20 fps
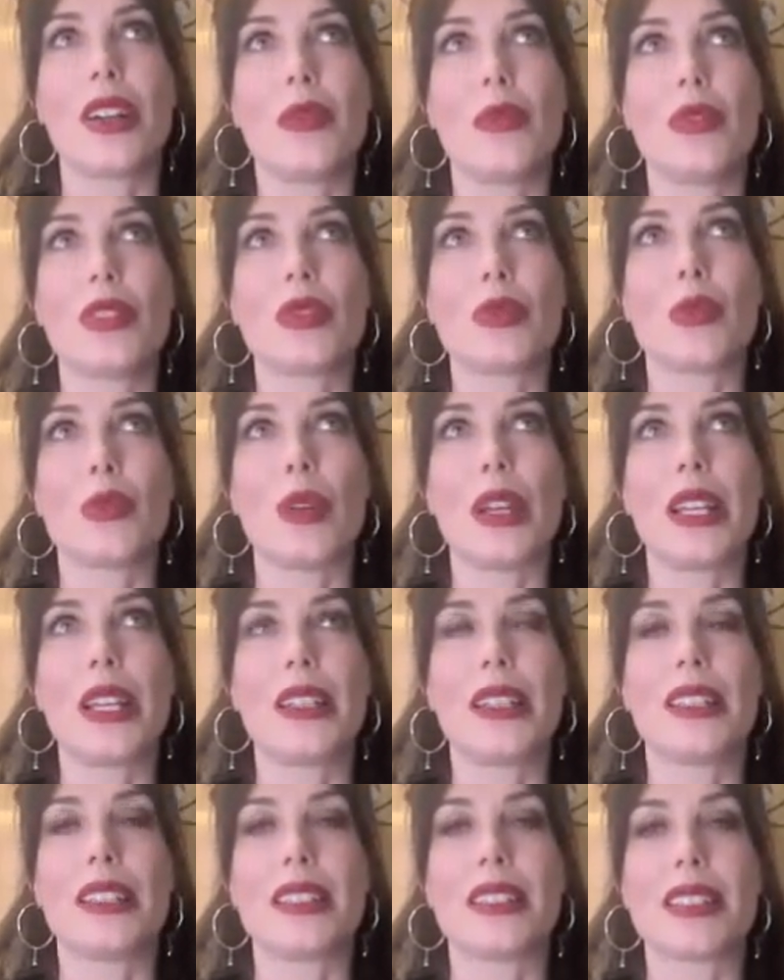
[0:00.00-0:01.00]
and was
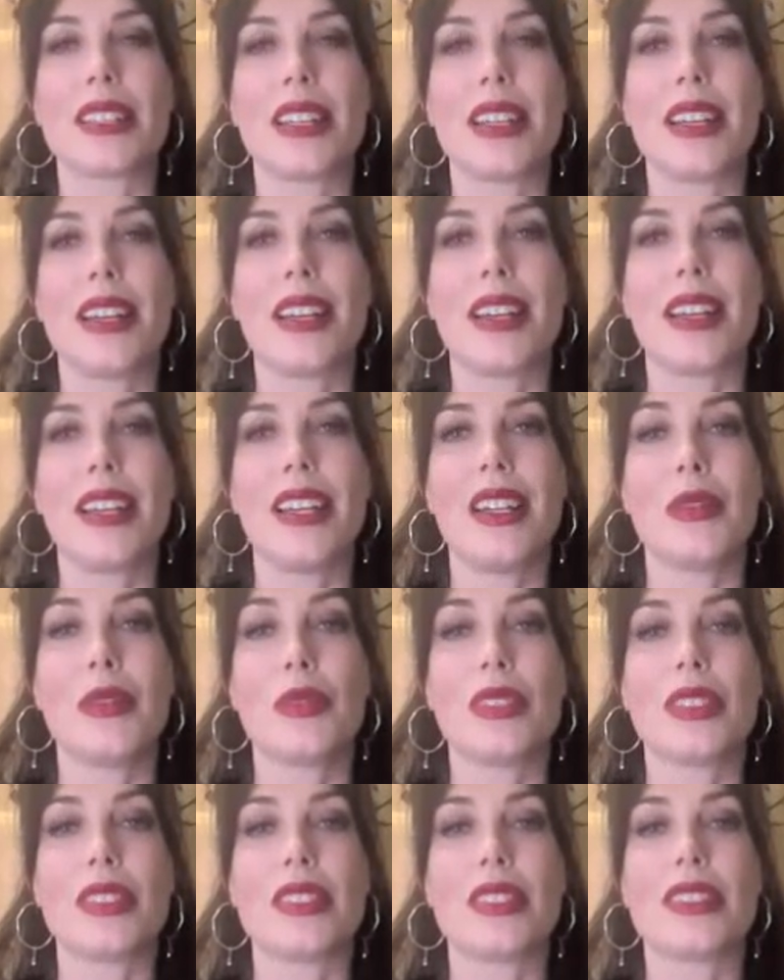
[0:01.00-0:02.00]
weightless, it
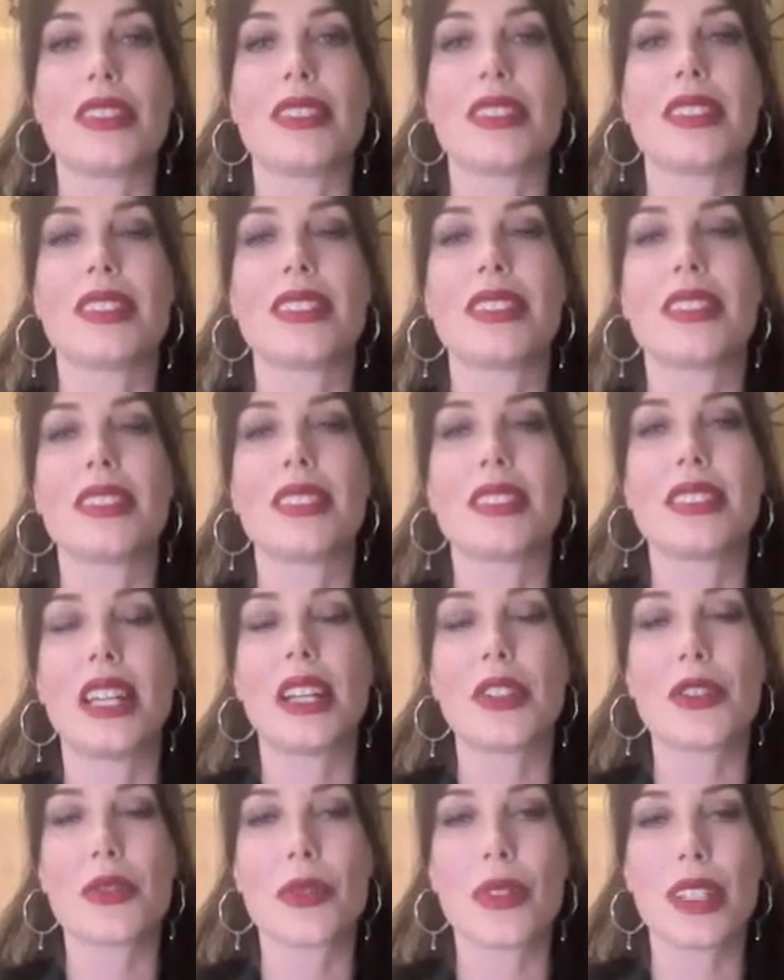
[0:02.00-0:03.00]
was such